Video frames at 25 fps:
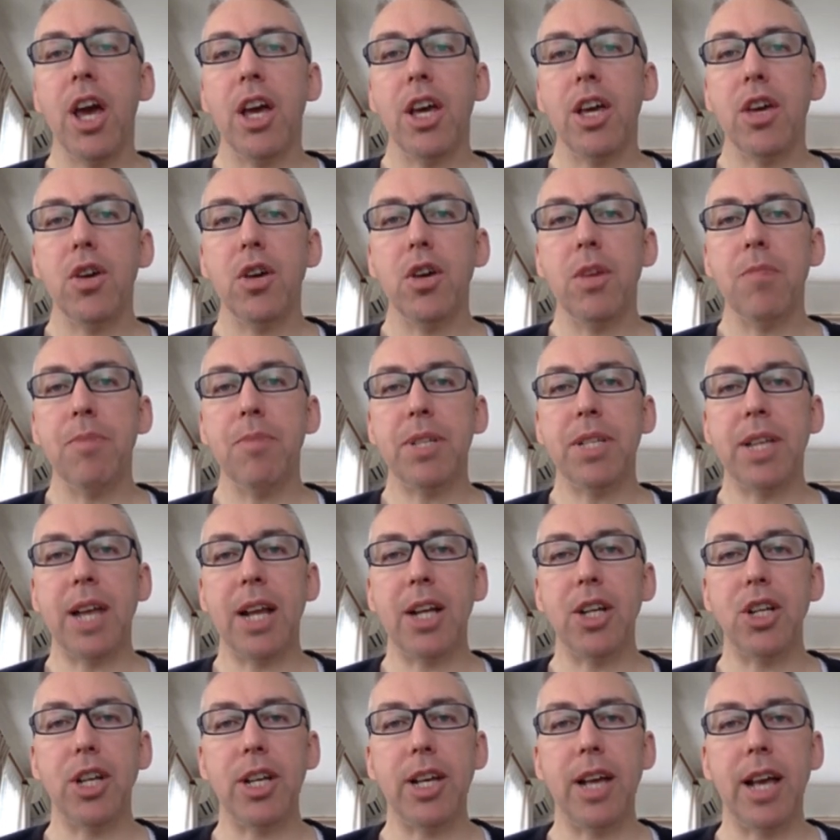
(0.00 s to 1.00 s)
you can
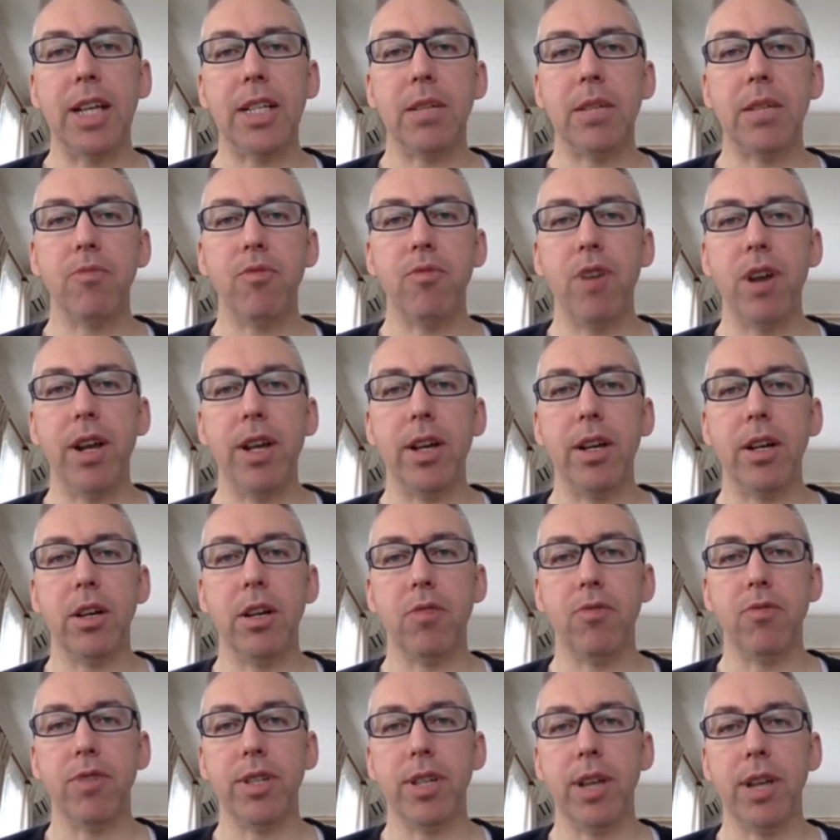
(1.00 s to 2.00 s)
potentially get some really
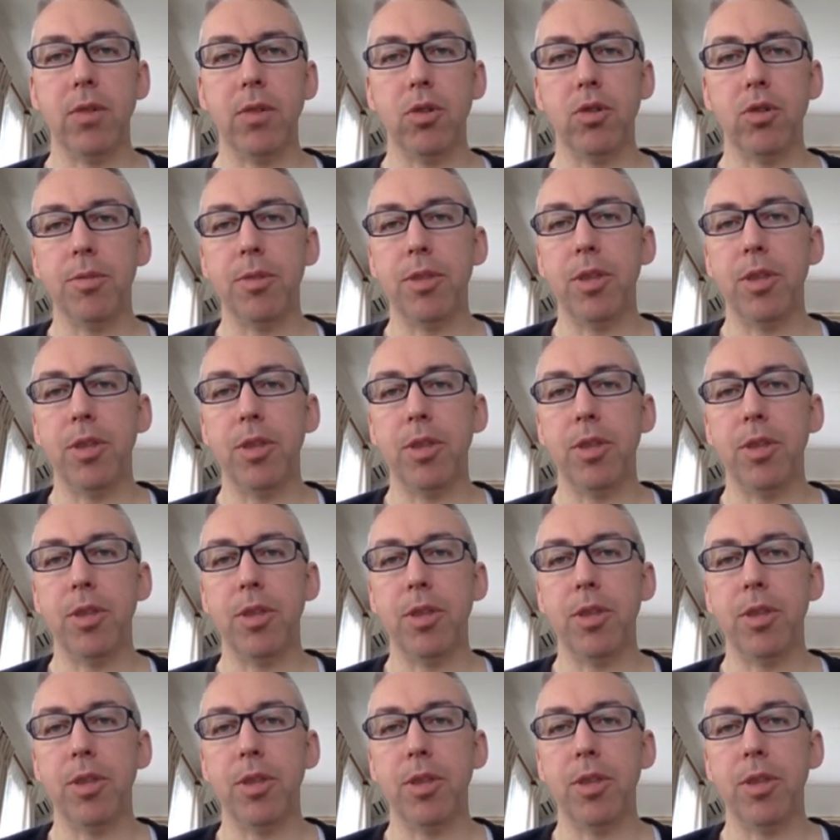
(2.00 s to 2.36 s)
good results from.